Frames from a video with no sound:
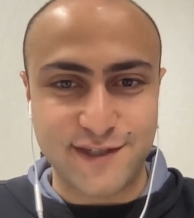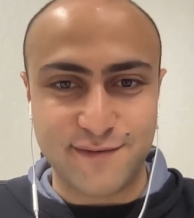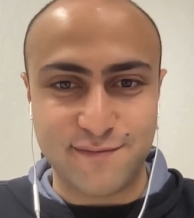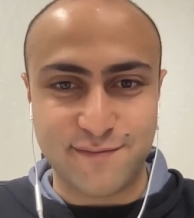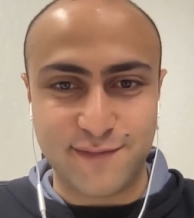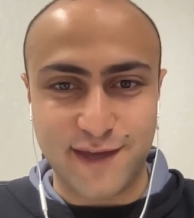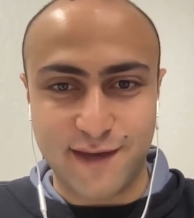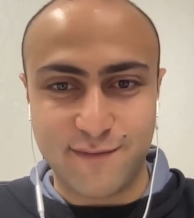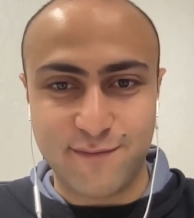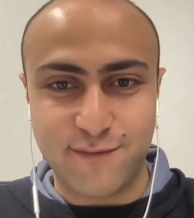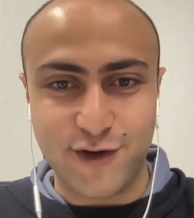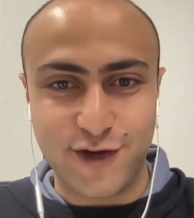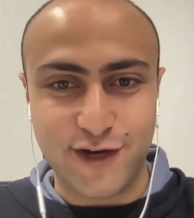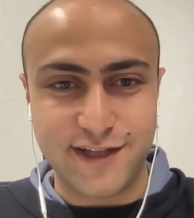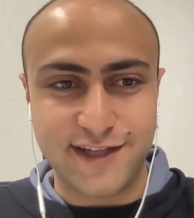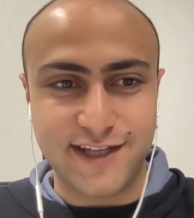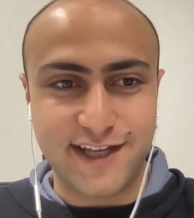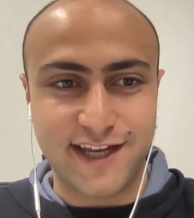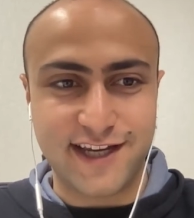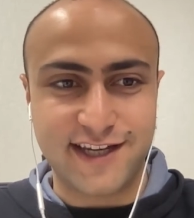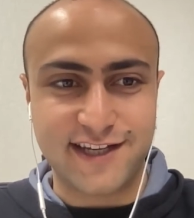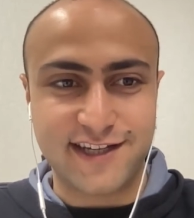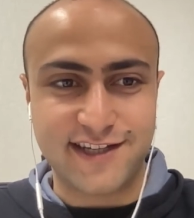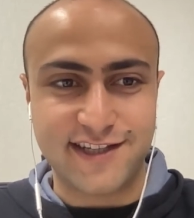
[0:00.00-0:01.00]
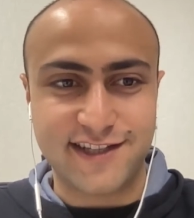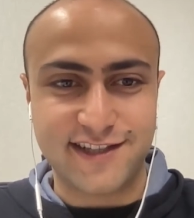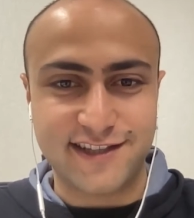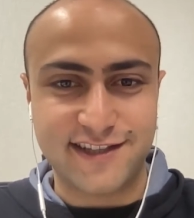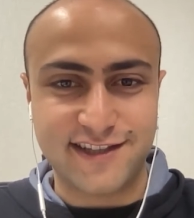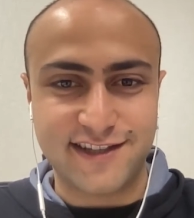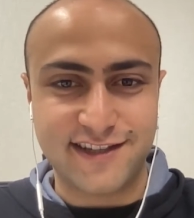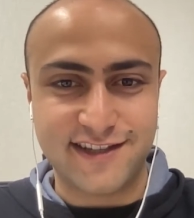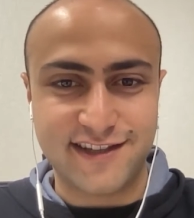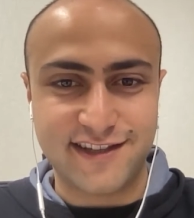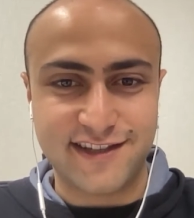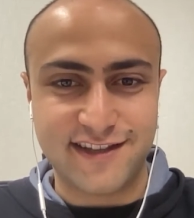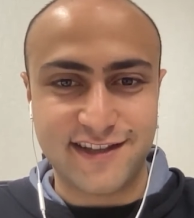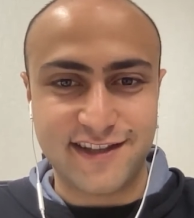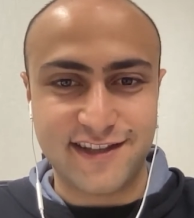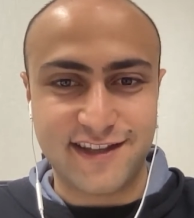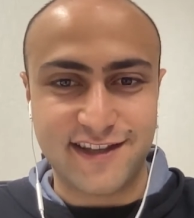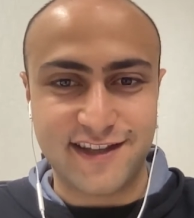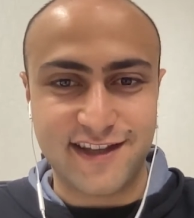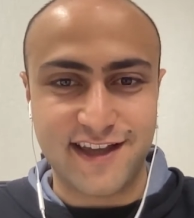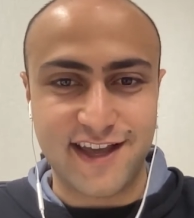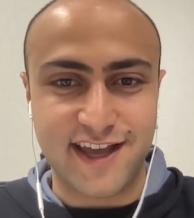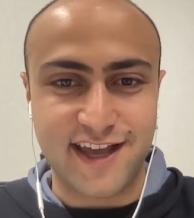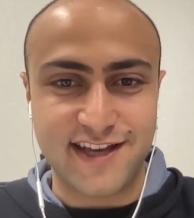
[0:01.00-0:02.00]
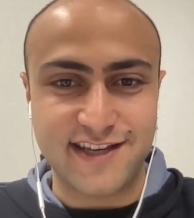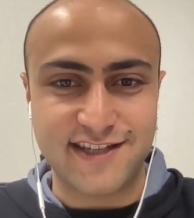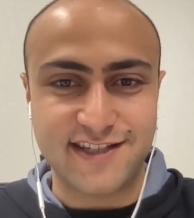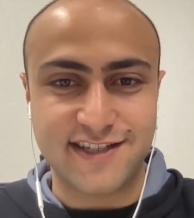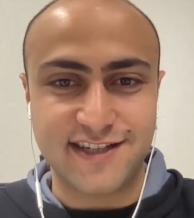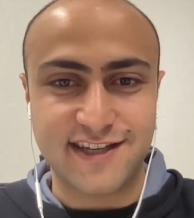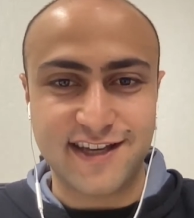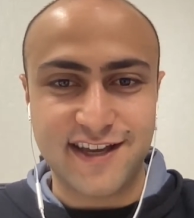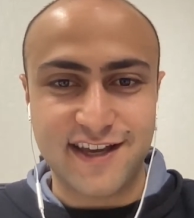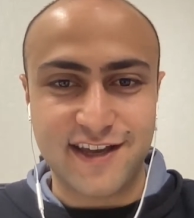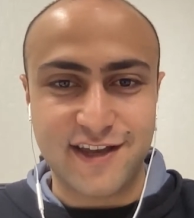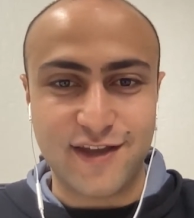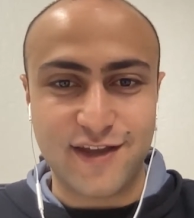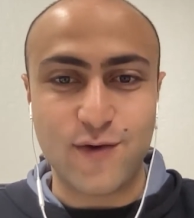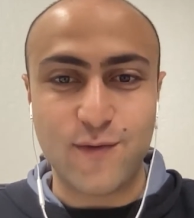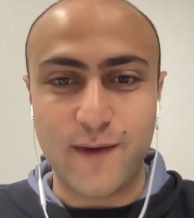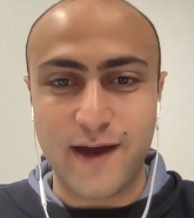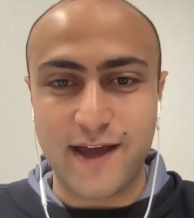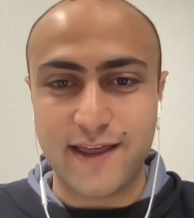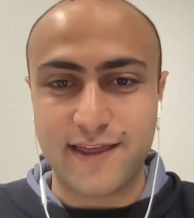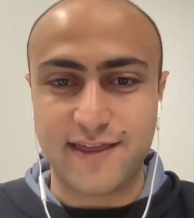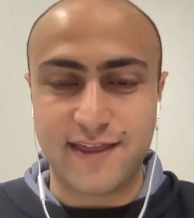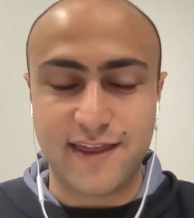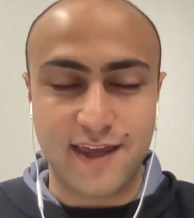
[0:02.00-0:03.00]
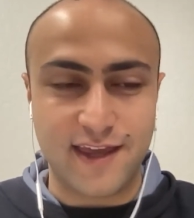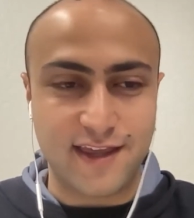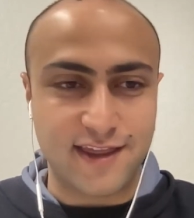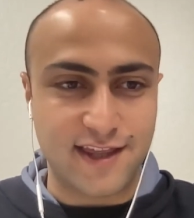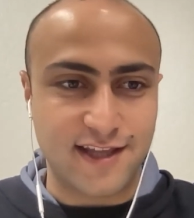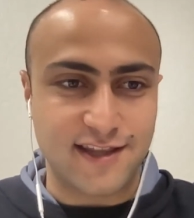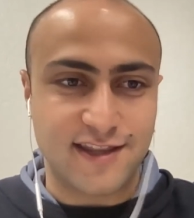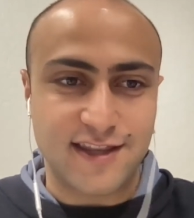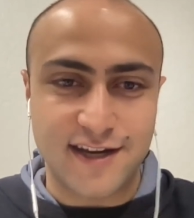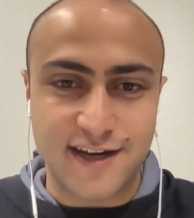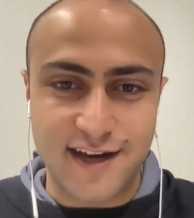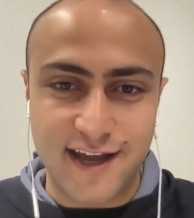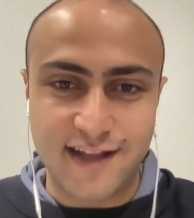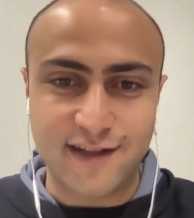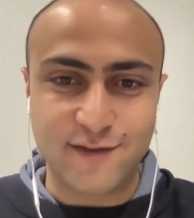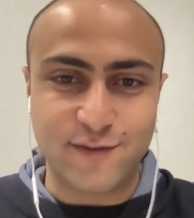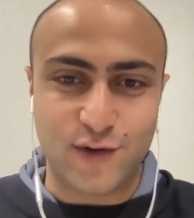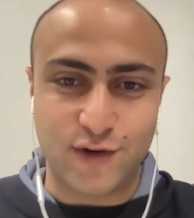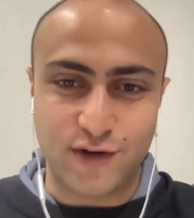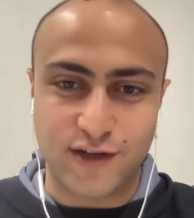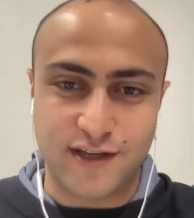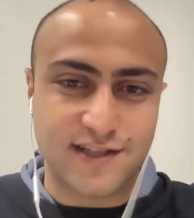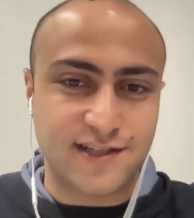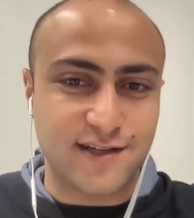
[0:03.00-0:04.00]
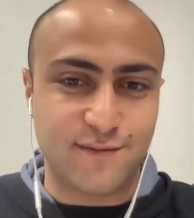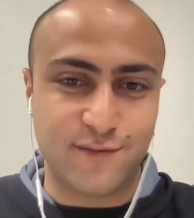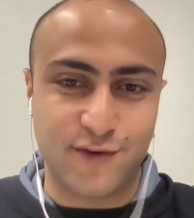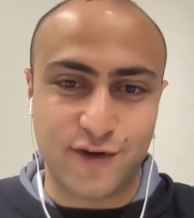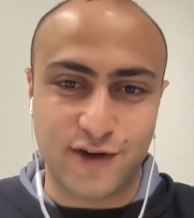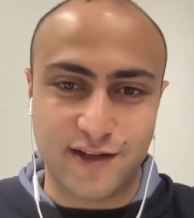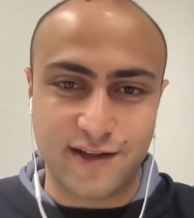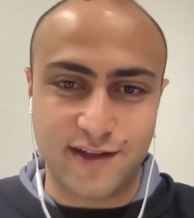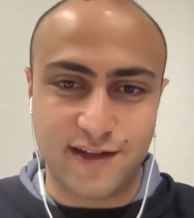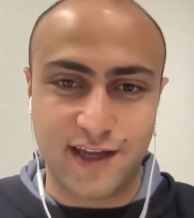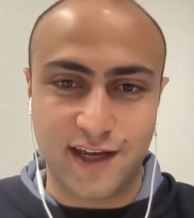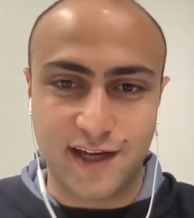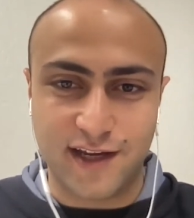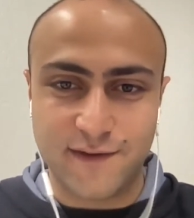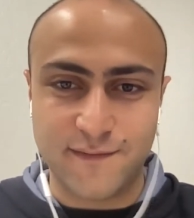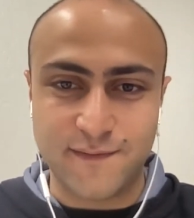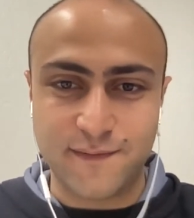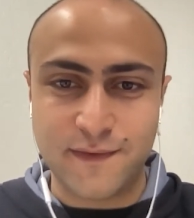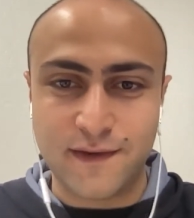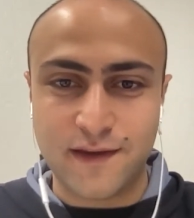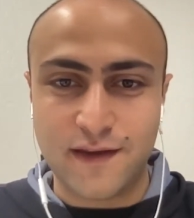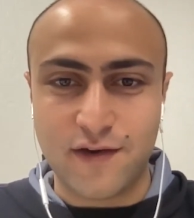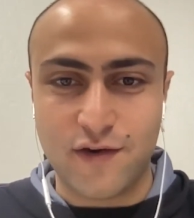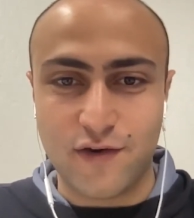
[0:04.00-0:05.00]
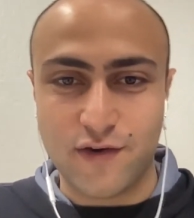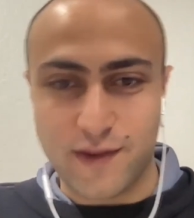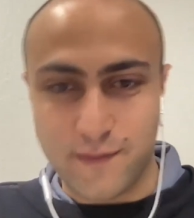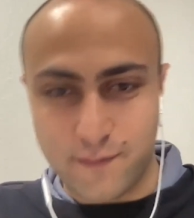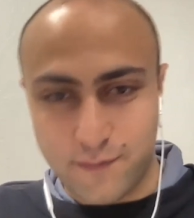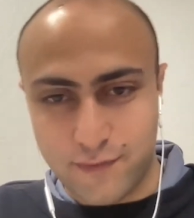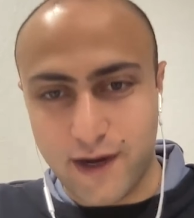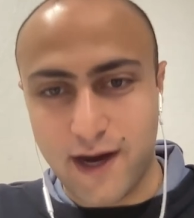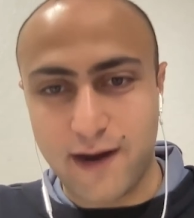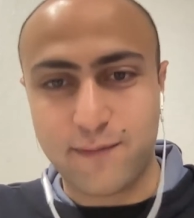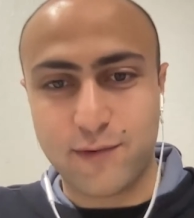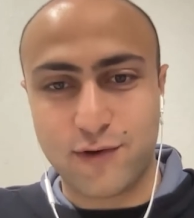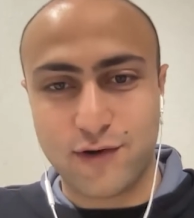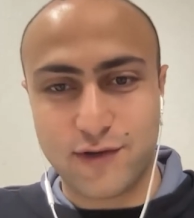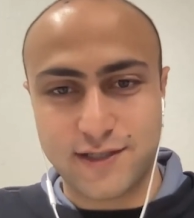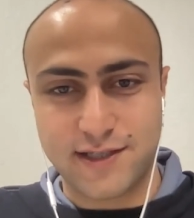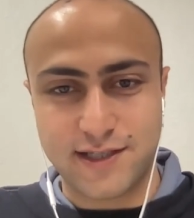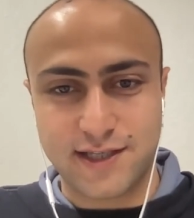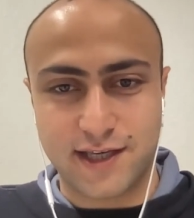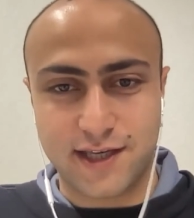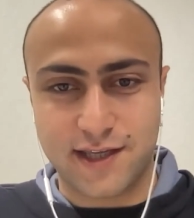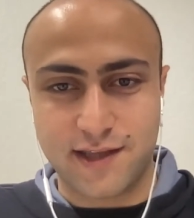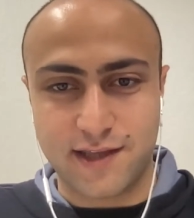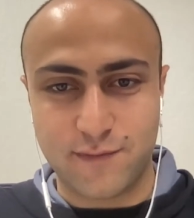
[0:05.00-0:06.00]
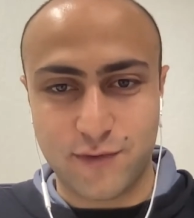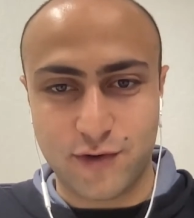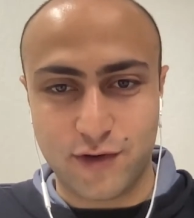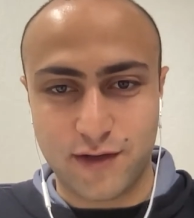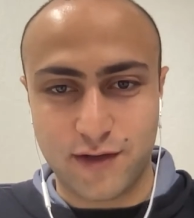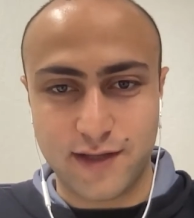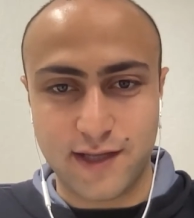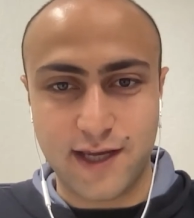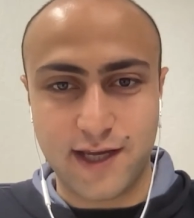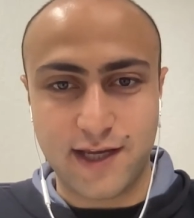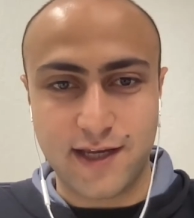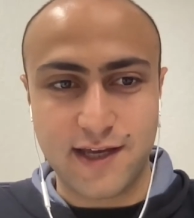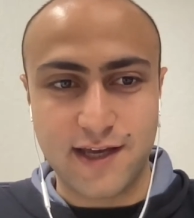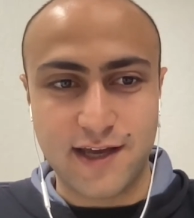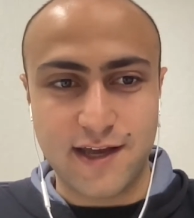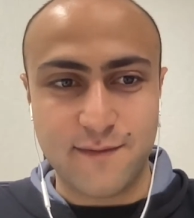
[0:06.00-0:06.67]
a big bottleneck. And you might think that the network is the bottleneck or the pre-processing is the bottleneck,